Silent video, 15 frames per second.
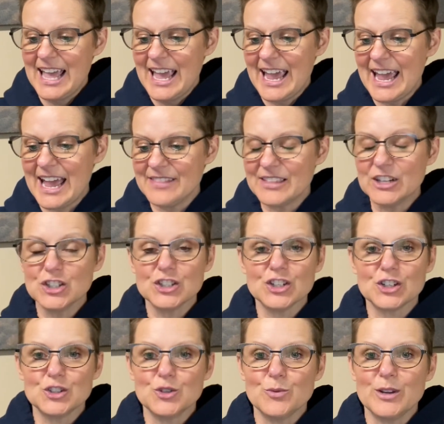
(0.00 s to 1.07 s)
And that just
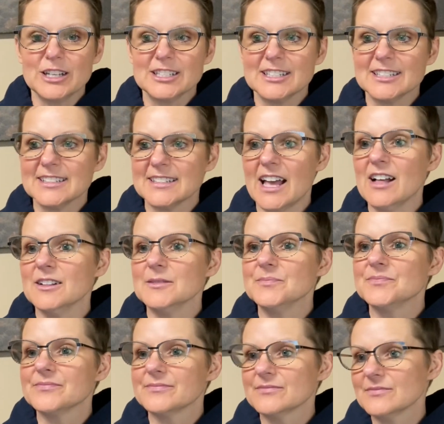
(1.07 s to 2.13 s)
took 2 weeks to sell.
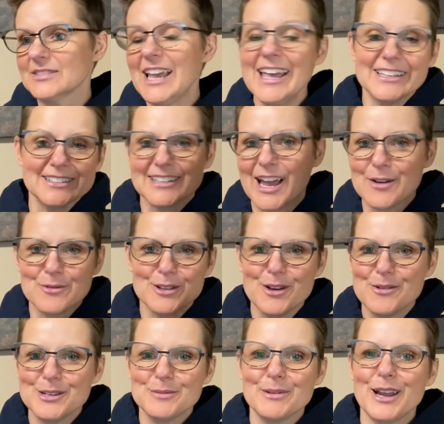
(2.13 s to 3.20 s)
Yes, I will
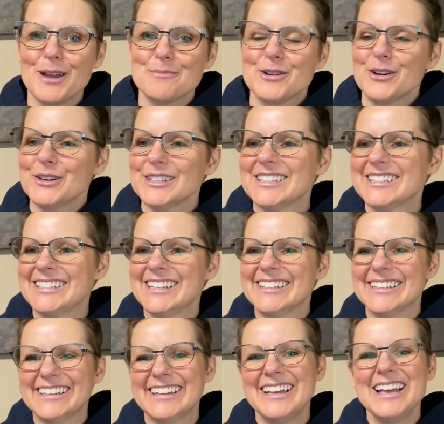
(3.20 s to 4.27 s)
always pick up Curtis
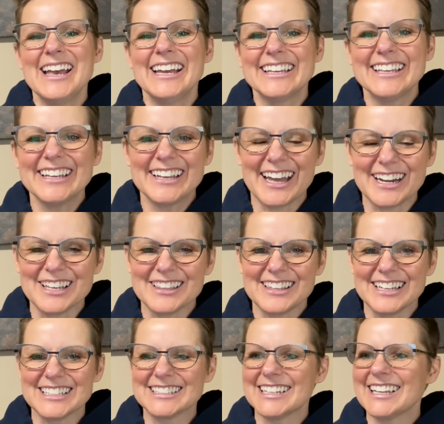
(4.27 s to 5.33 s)
key cutting
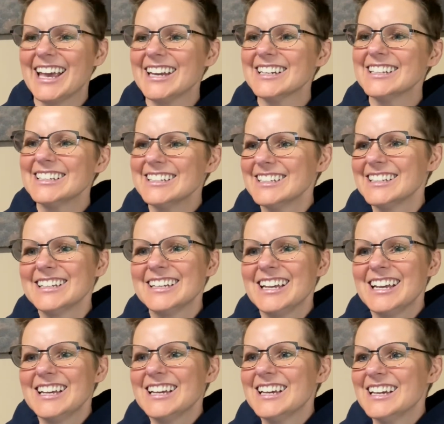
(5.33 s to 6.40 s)
things again.
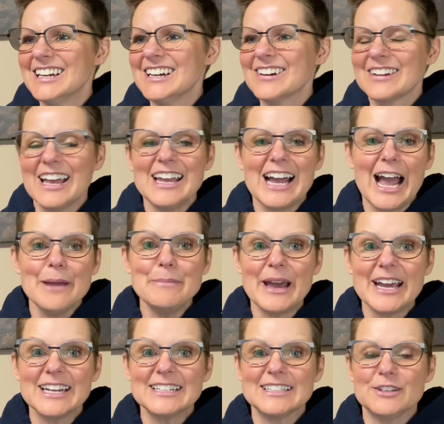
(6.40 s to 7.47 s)
Okay, Ibex.